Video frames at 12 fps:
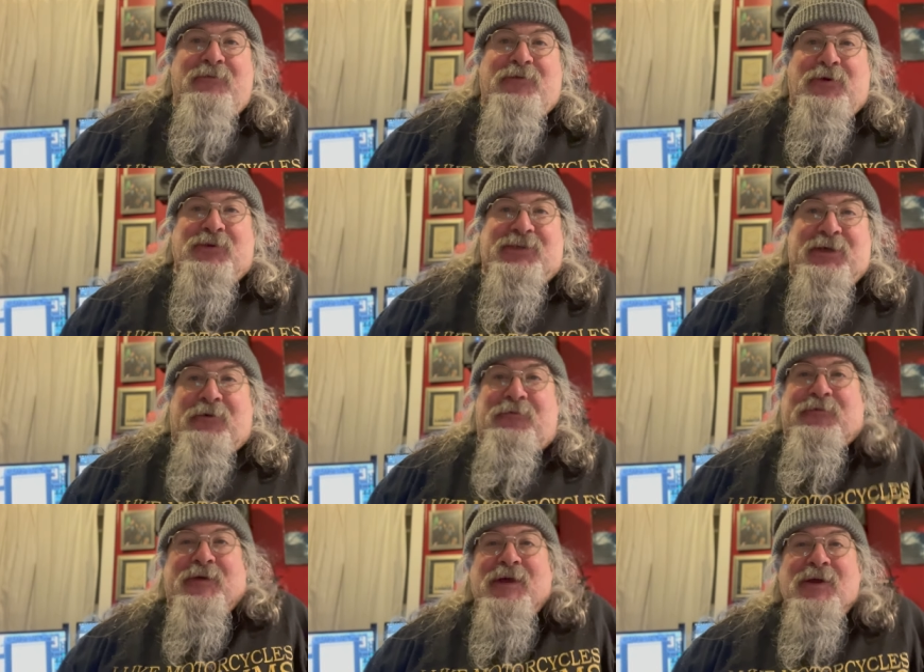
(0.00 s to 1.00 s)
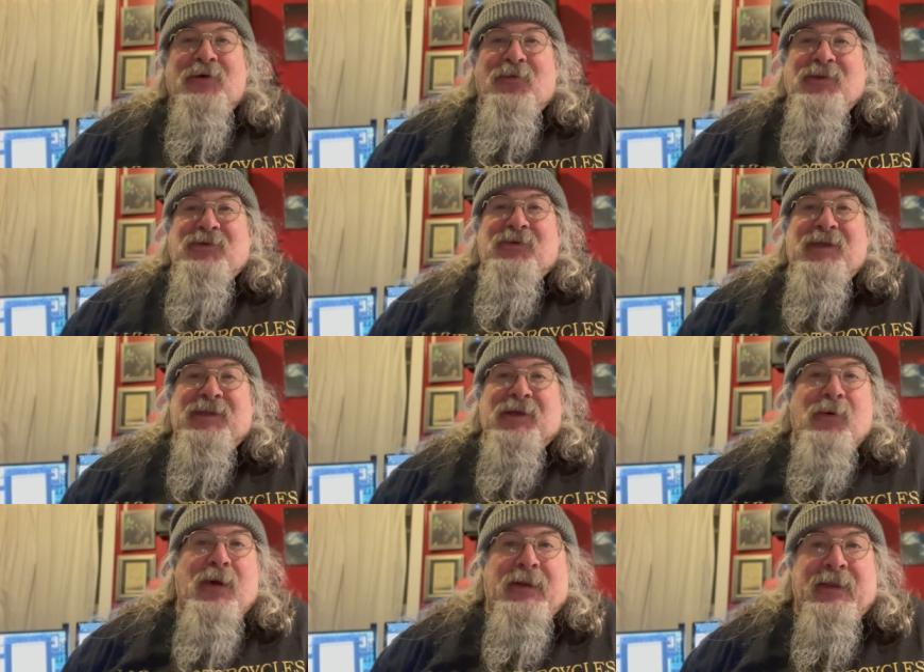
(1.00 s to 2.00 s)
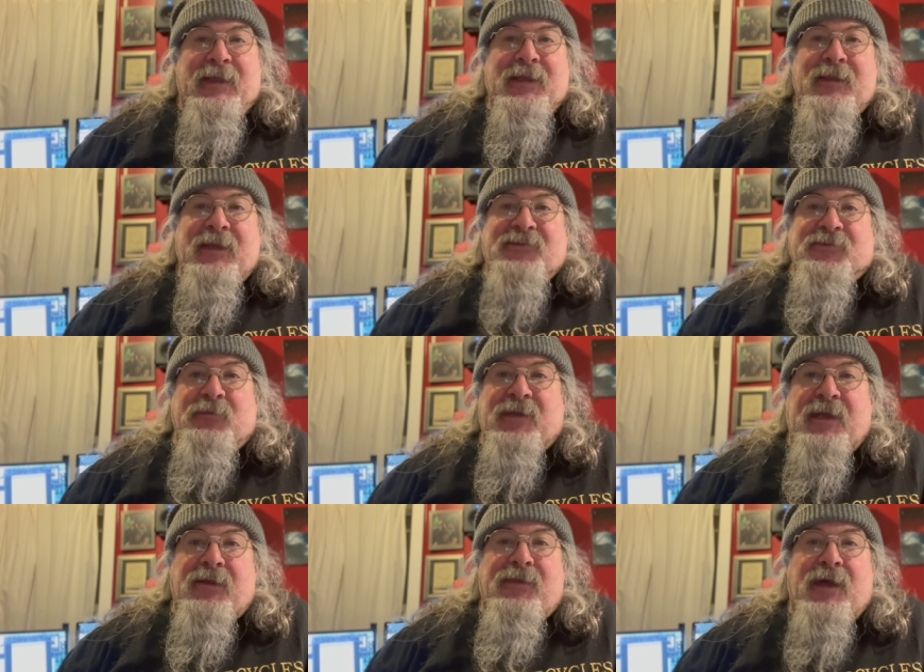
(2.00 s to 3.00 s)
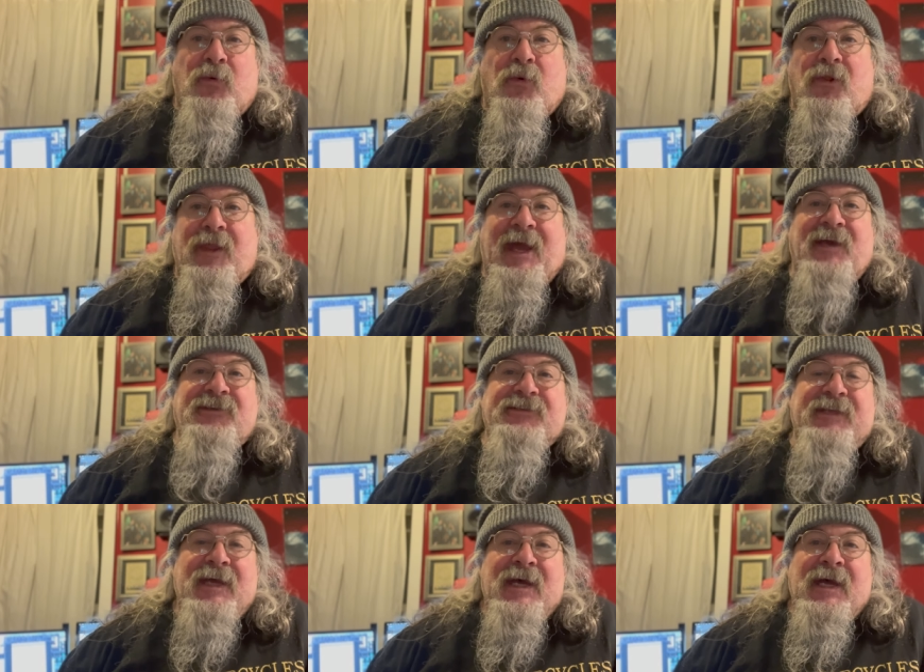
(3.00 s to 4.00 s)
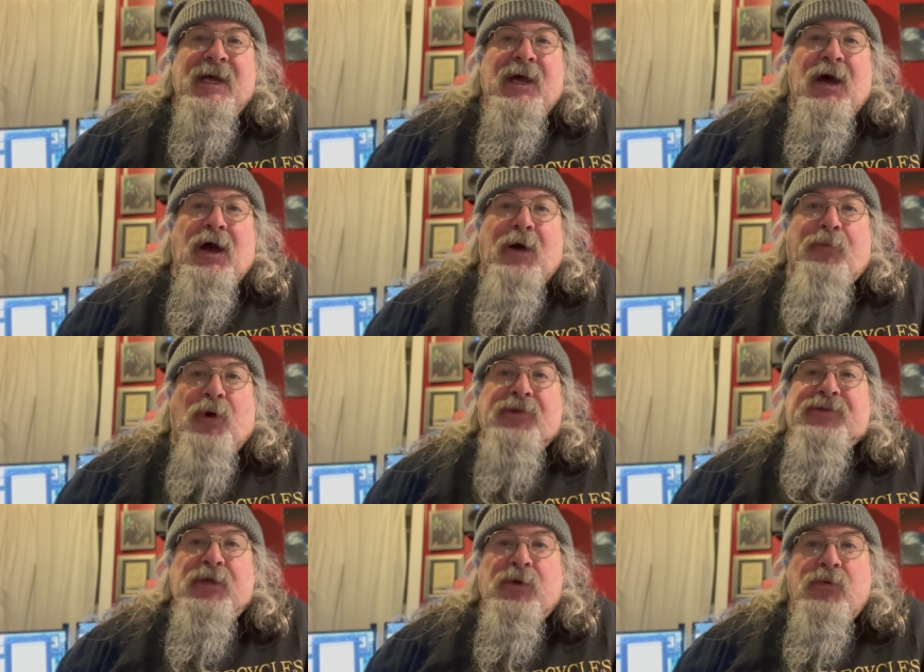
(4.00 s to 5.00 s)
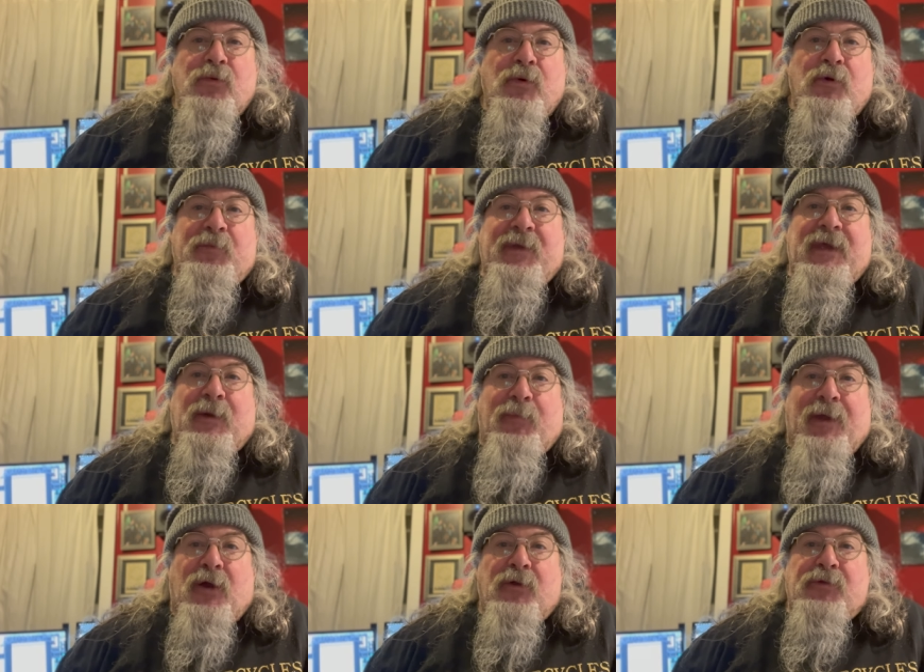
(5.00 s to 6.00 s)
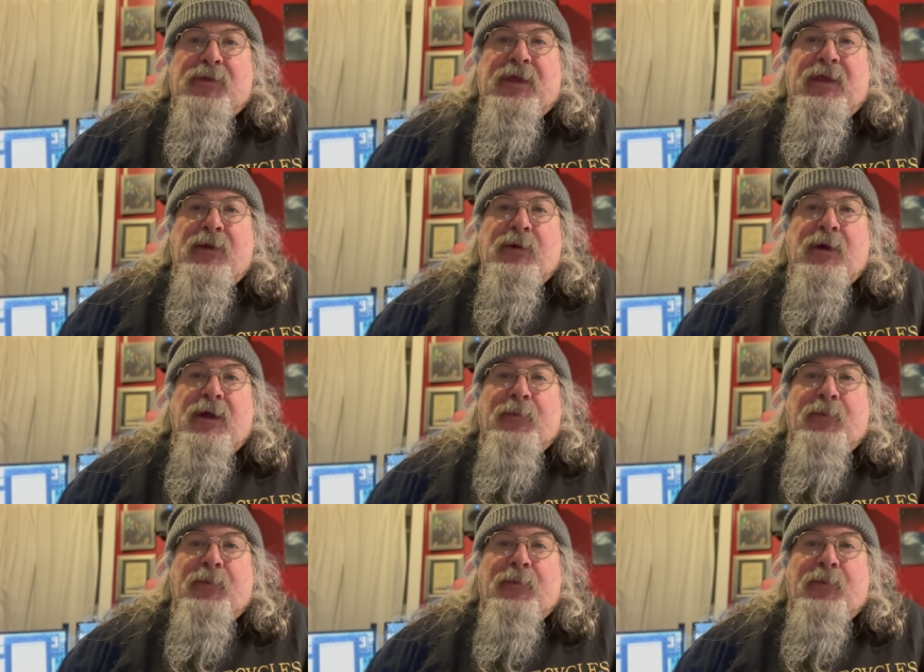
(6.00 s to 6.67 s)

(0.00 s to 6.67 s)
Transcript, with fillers: for yourself when you need to go out and get, get some gear that will last. Uh, part two will be about the uh,